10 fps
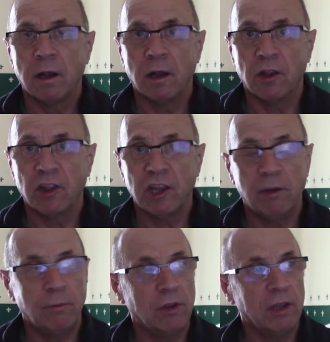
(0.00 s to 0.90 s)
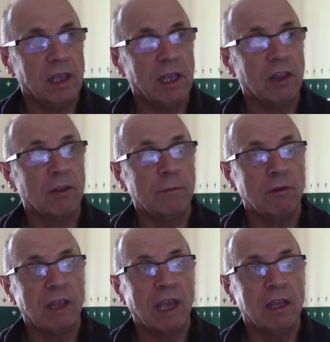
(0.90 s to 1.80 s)
cinnamon is the
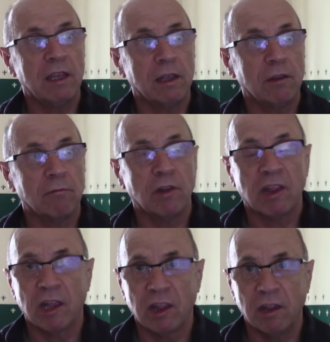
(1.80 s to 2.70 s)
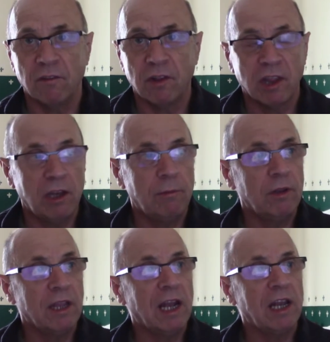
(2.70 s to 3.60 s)
mutated recessive
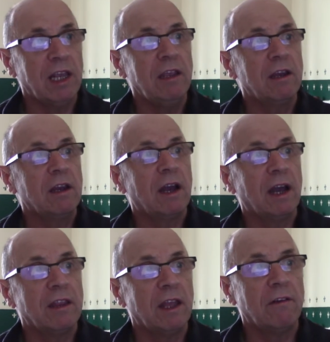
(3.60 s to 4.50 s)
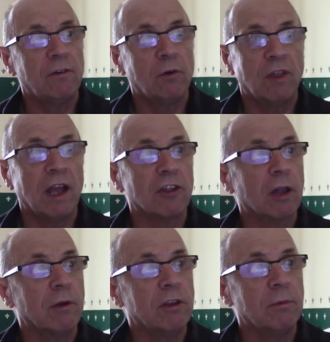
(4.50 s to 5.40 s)
cinnamon allele, and therefore that's
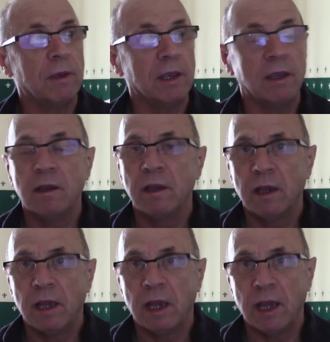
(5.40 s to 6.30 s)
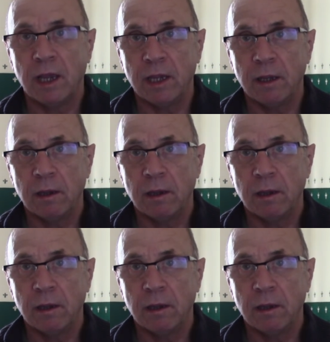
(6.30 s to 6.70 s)
going to be a